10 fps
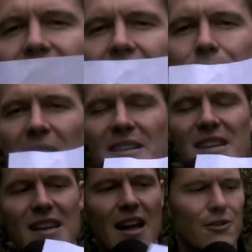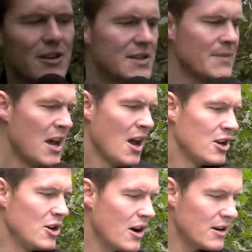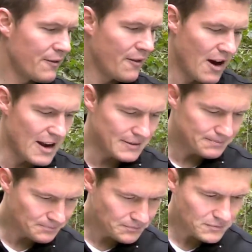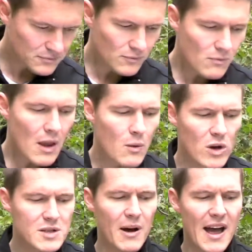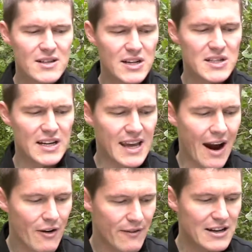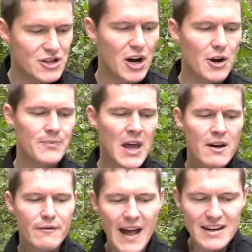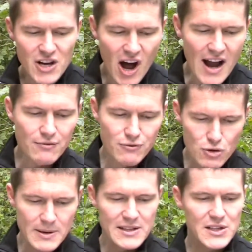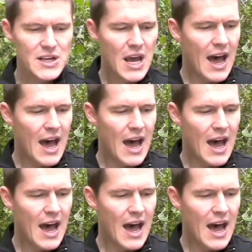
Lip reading: painting galleries, you're going to find works by, as I said, Caravaggio, Van Dyck, Rubens.